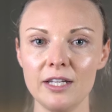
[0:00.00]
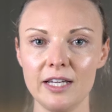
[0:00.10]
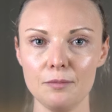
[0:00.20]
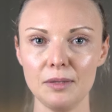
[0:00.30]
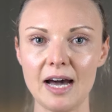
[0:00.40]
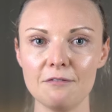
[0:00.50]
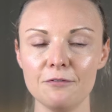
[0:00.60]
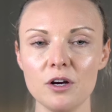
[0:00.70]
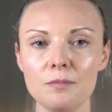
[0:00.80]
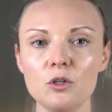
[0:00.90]
a
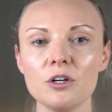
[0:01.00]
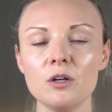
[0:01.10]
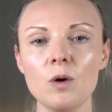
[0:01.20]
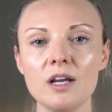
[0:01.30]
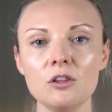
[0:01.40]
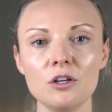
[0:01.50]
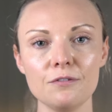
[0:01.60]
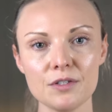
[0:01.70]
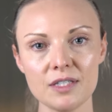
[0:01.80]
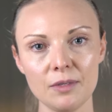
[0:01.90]
platform, you're going to want to look
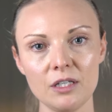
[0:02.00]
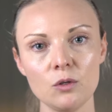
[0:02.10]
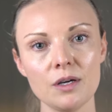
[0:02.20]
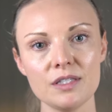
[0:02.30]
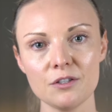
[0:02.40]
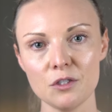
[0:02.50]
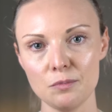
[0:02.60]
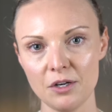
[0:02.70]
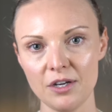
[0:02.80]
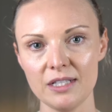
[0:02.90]
for somebody who has
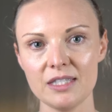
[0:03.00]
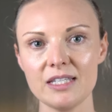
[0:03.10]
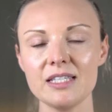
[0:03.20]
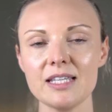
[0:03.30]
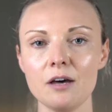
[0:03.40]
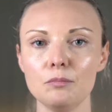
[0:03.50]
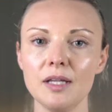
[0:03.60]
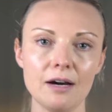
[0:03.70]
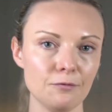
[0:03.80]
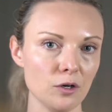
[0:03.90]
experiences on
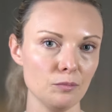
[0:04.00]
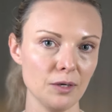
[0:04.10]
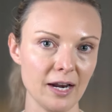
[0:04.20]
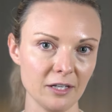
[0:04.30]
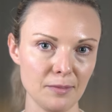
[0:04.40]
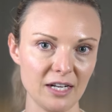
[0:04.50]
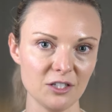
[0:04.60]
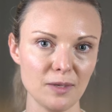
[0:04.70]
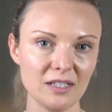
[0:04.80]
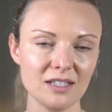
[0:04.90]
platform product
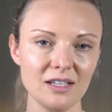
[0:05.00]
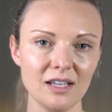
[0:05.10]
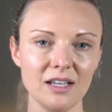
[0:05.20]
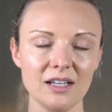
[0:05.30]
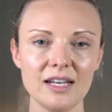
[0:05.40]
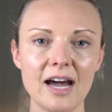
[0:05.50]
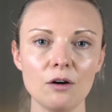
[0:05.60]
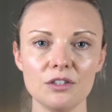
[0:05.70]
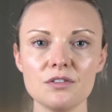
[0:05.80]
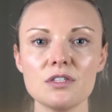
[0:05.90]
management. Now,
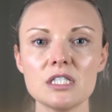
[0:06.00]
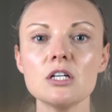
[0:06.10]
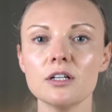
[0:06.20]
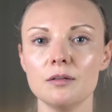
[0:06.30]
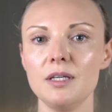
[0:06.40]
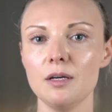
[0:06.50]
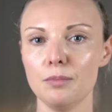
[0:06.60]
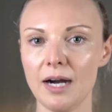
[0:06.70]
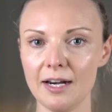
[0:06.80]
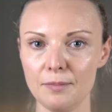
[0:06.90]
this is still going to be a
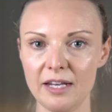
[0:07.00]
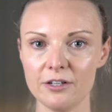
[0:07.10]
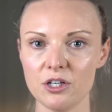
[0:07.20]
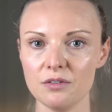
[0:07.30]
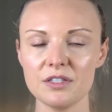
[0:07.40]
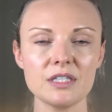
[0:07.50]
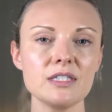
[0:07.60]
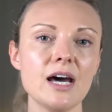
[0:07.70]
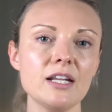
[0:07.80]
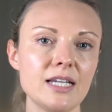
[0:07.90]
product manager. This is
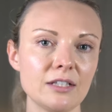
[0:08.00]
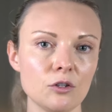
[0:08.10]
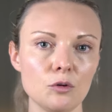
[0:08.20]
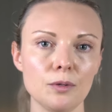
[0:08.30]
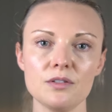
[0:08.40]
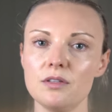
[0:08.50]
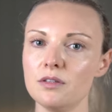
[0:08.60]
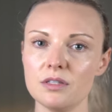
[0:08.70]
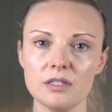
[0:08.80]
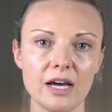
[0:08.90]
not a technical person.
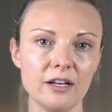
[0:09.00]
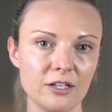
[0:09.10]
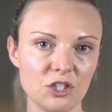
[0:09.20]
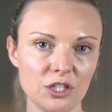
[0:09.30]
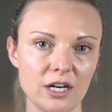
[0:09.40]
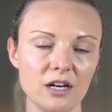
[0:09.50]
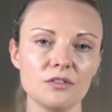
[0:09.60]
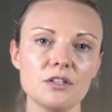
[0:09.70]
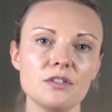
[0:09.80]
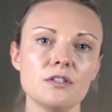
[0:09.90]
This is not an engineer.
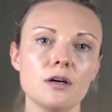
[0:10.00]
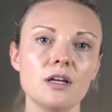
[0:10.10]
This is a